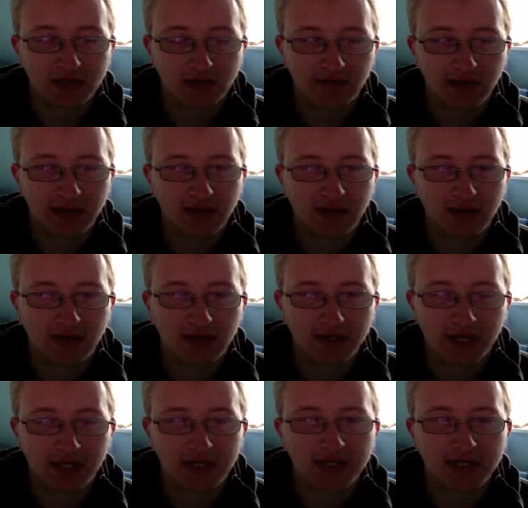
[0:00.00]
a great
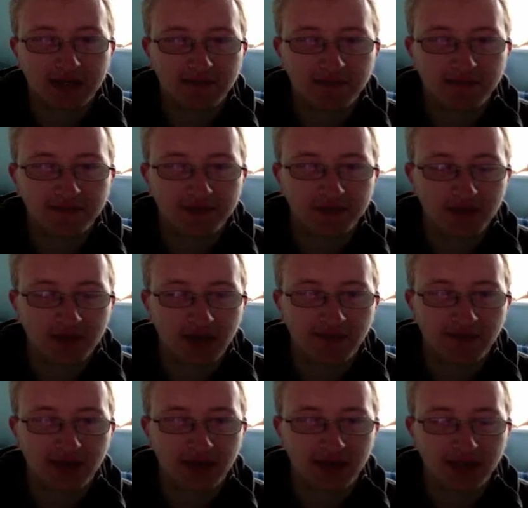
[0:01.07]
alternative to
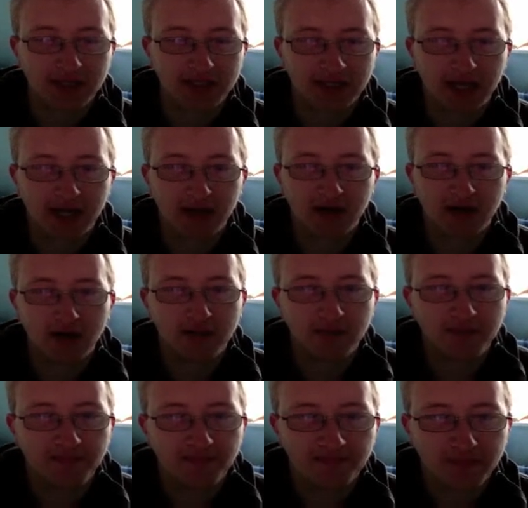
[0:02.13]
having the internet at home
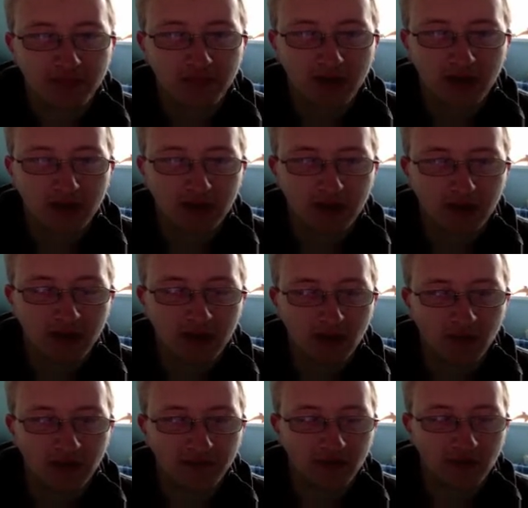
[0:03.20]

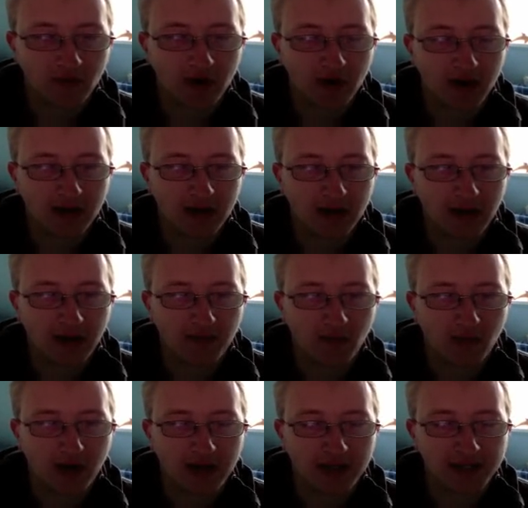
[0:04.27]
with your wire, um,
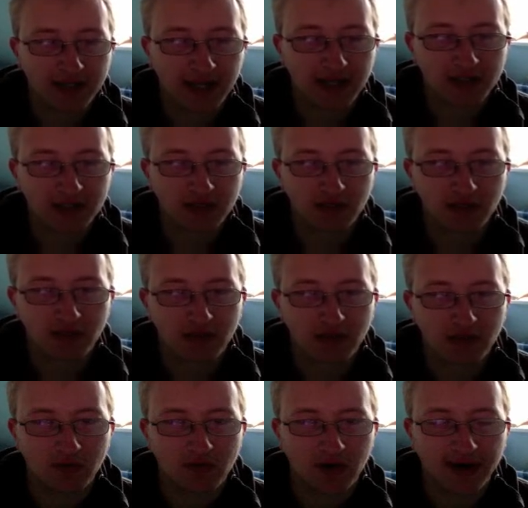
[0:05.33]
wireless connection or
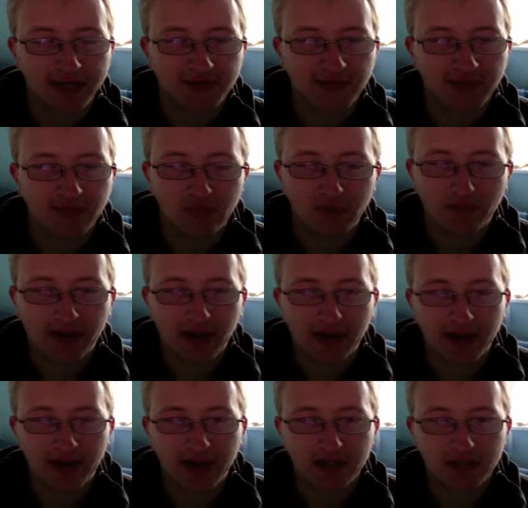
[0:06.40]
your high-speed broadband
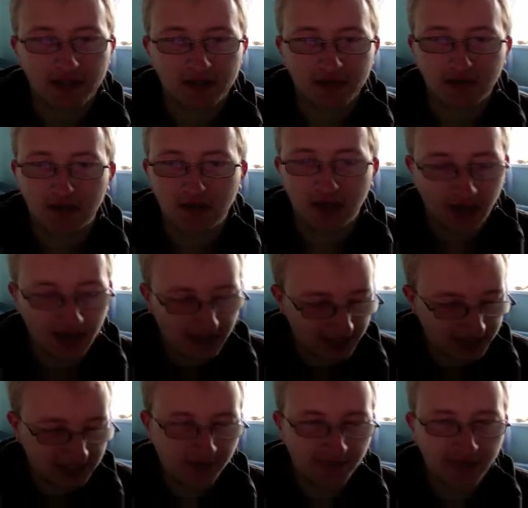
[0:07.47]
connection. As
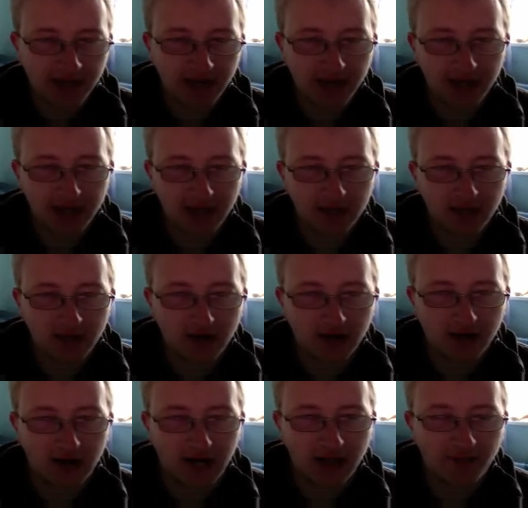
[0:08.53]
typically,
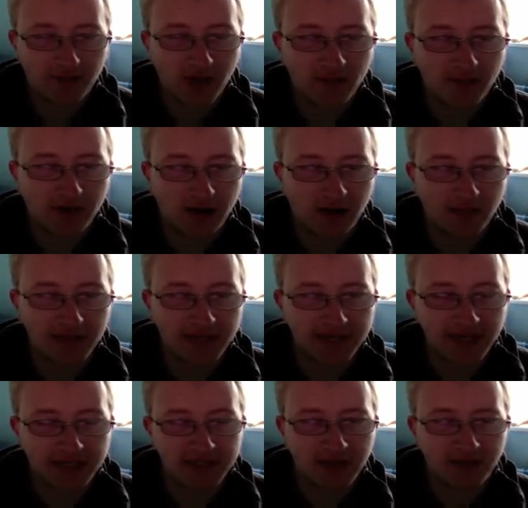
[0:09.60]
at the moment, I've been
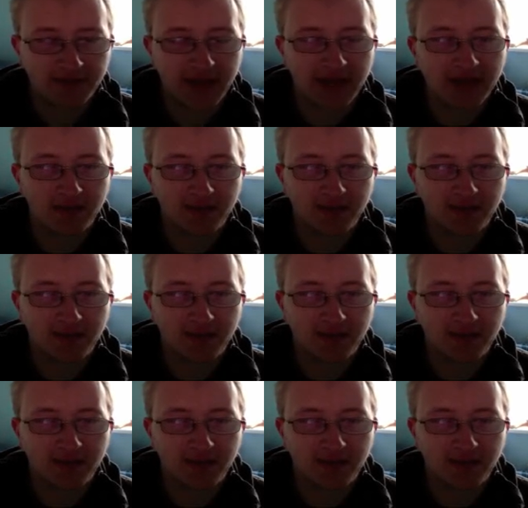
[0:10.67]
testing, I'm getting